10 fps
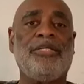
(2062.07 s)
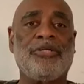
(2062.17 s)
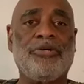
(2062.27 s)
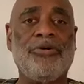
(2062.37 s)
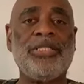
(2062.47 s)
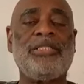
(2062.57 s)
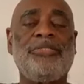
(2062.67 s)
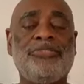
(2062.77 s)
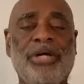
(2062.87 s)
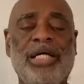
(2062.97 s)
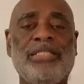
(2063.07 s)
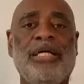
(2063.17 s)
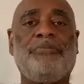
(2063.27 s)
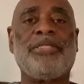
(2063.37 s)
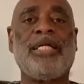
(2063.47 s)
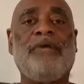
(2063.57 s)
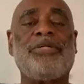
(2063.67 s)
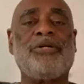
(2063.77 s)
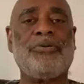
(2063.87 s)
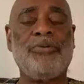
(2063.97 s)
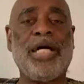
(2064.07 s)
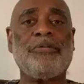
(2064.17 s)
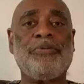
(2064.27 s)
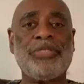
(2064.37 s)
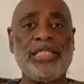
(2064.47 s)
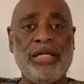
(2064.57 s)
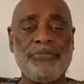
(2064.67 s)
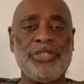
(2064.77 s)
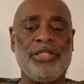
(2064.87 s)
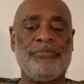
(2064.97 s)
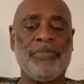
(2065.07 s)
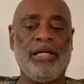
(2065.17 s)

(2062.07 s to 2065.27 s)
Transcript: The Course is trying to help us have the correct perception.